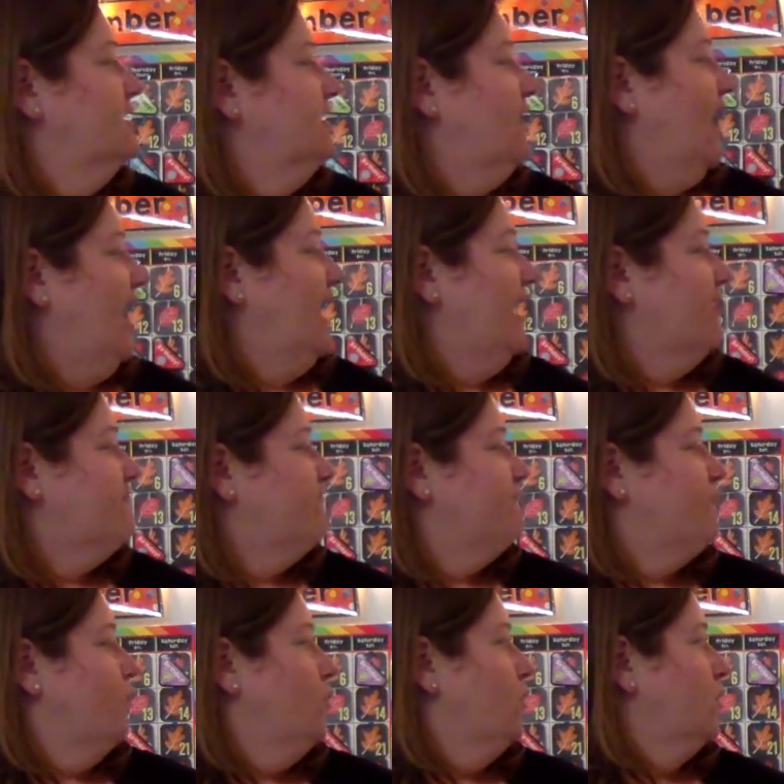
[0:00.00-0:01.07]
I have
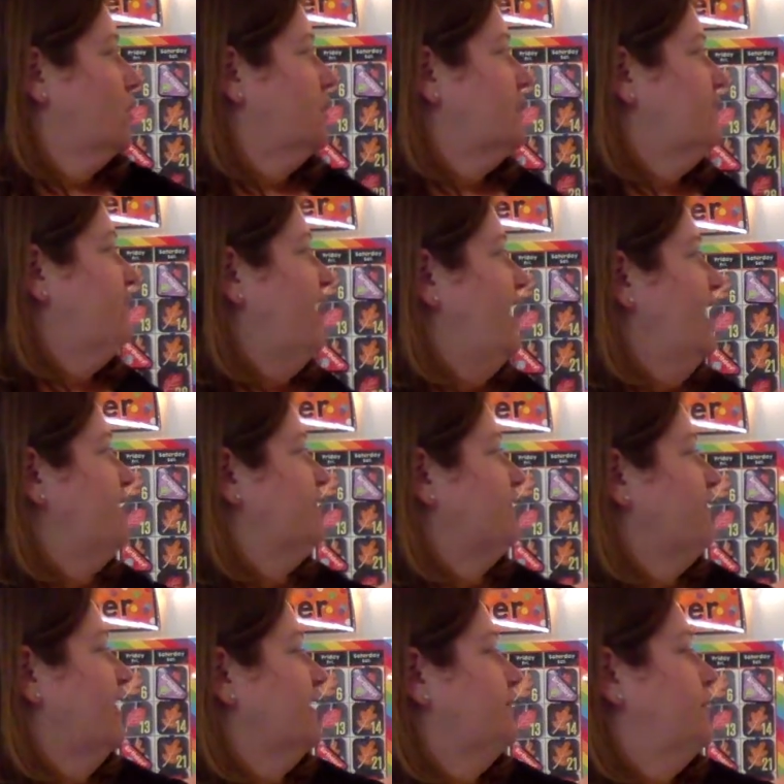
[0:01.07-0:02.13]
45.
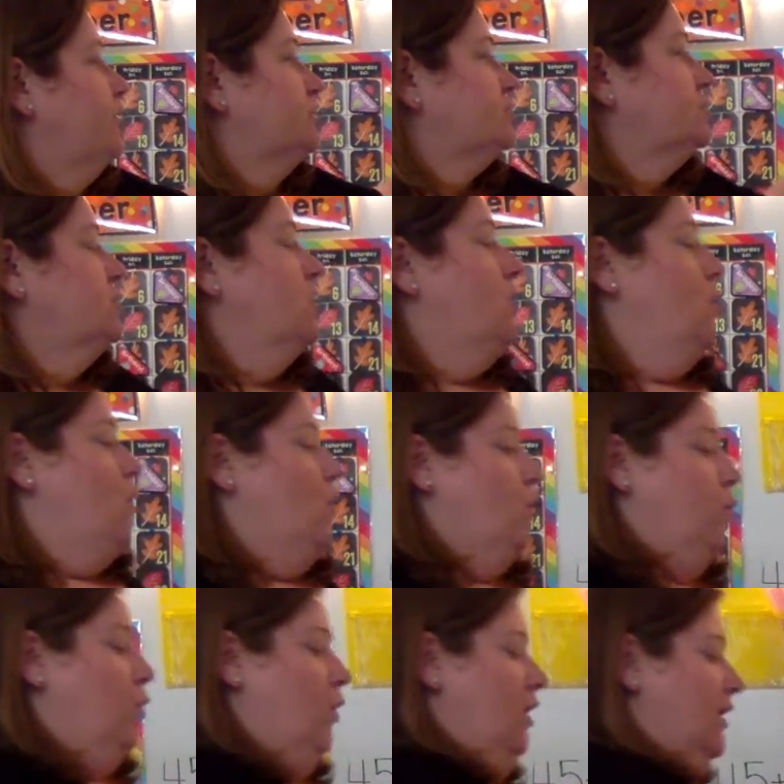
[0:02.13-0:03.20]
If I put
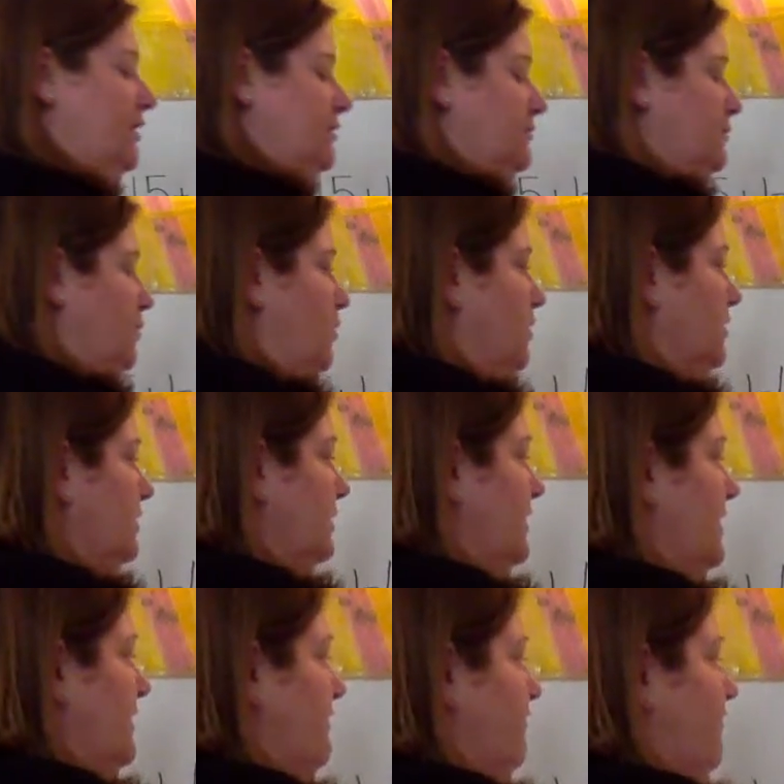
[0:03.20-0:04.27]
1 more
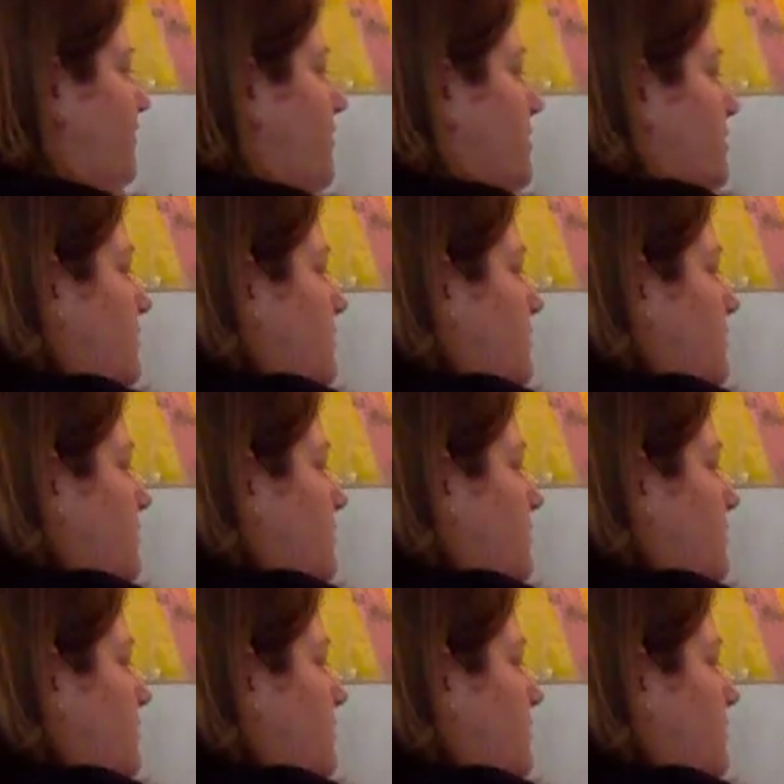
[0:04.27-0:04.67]
leaf,